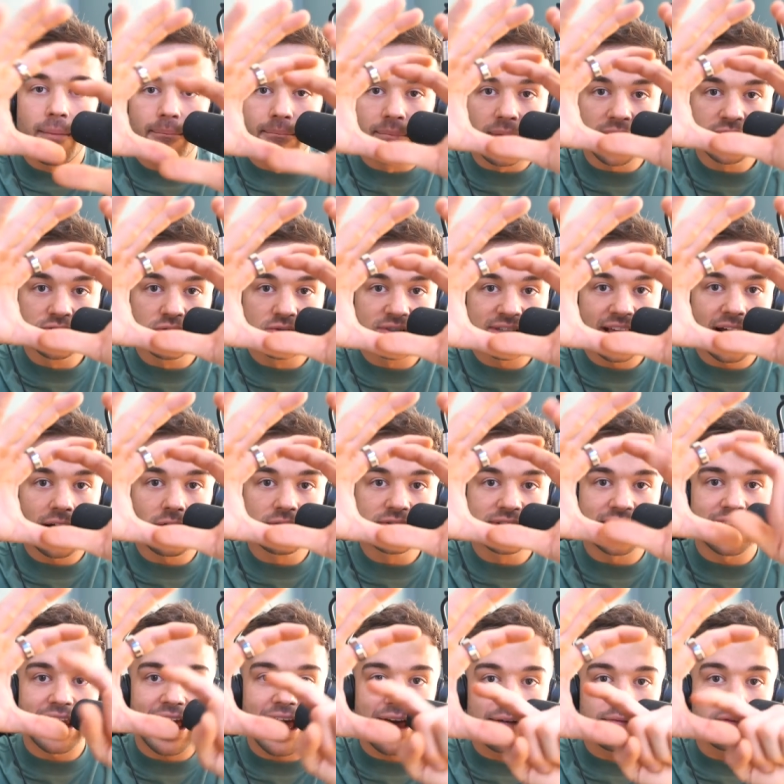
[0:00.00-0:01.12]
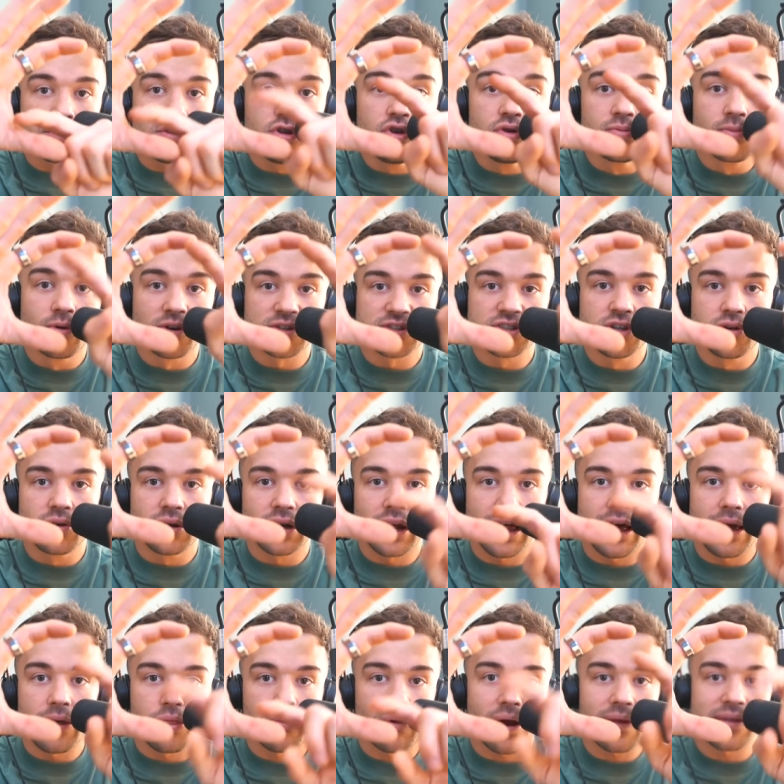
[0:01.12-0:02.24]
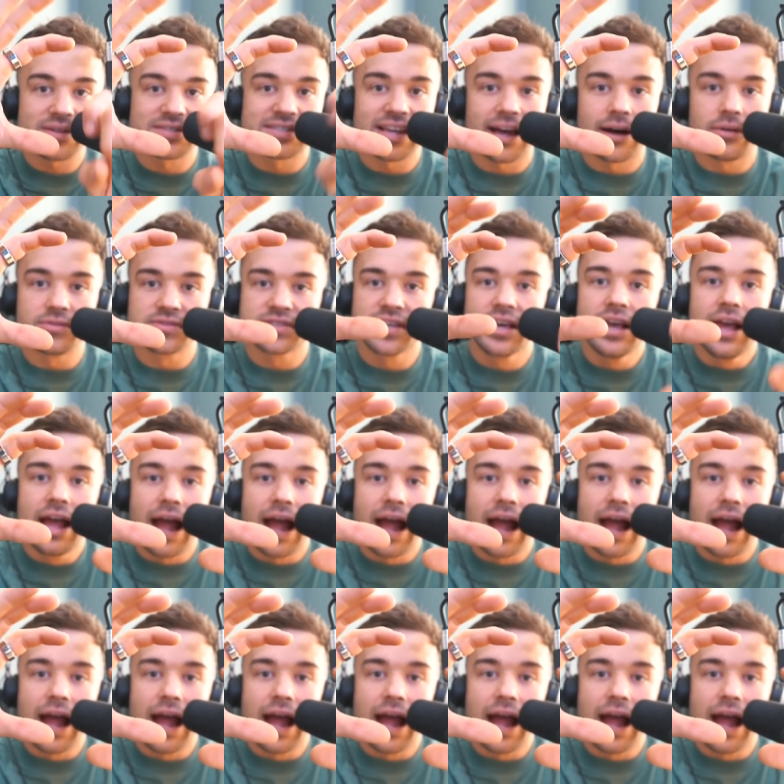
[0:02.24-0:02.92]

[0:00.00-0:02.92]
Muscle cells can have numerous nuclei throughout the cells.